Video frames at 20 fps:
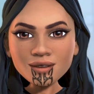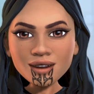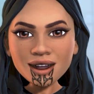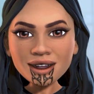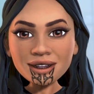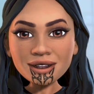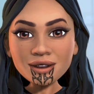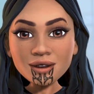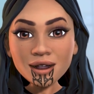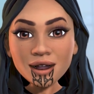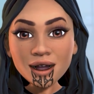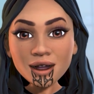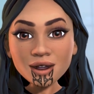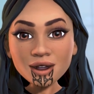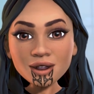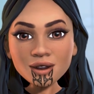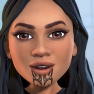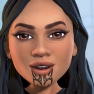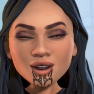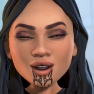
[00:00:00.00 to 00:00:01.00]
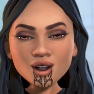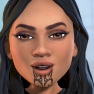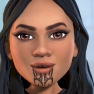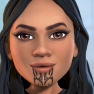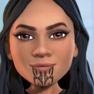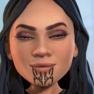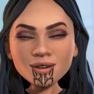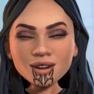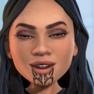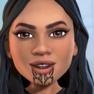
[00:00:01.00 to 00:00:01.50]
The next term
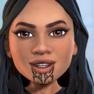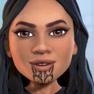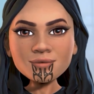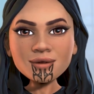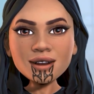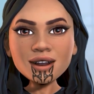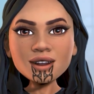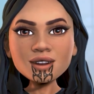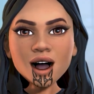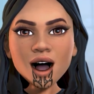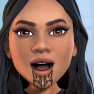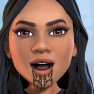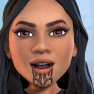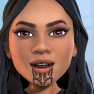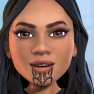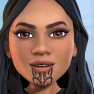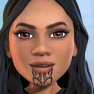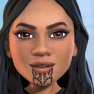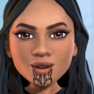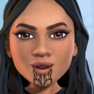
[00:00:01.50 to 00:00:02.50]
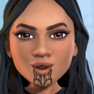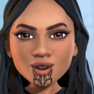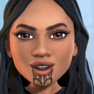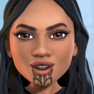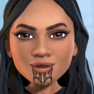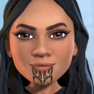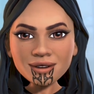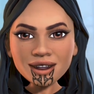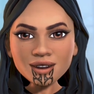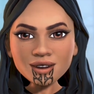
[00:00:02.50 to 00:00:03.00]
is maka, which
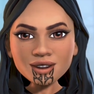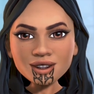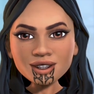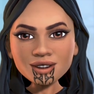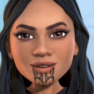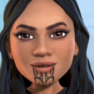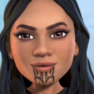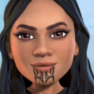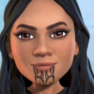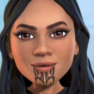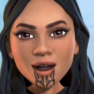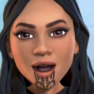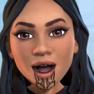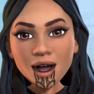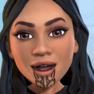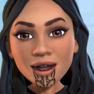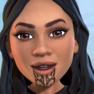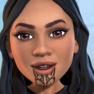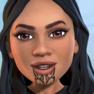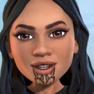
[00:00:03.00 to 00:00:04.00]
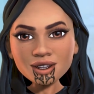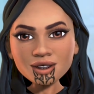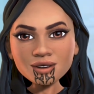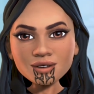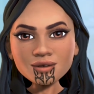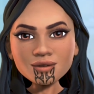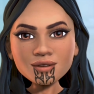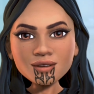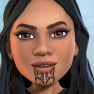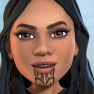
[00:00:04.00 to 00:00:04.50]
means pass.
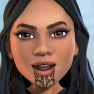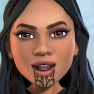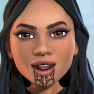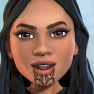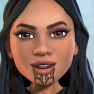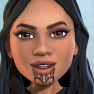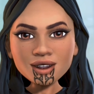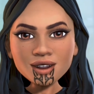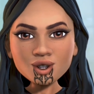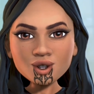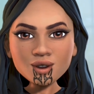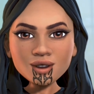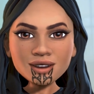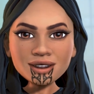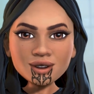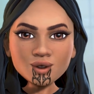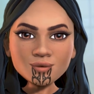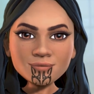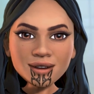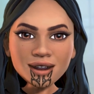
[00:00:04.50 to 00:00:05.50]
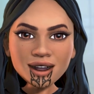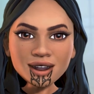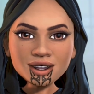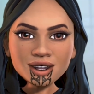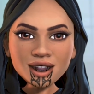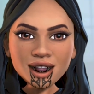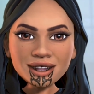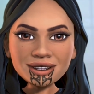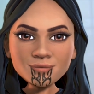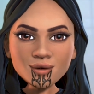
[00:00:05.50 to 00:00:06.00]
This is when you pass
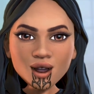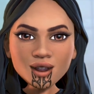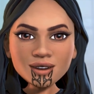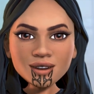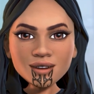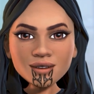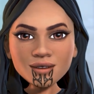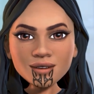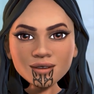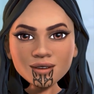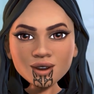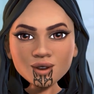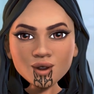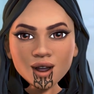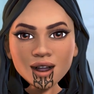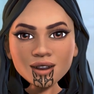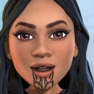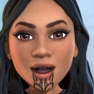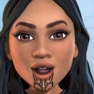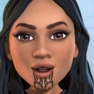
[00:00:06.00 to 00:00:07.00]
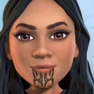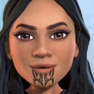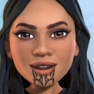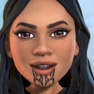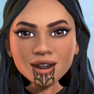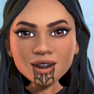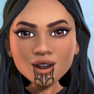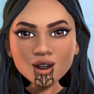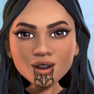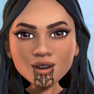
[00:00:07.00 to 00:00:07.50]
the ball to another
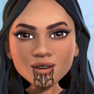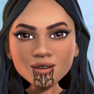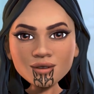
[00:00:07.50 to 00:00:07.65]
player.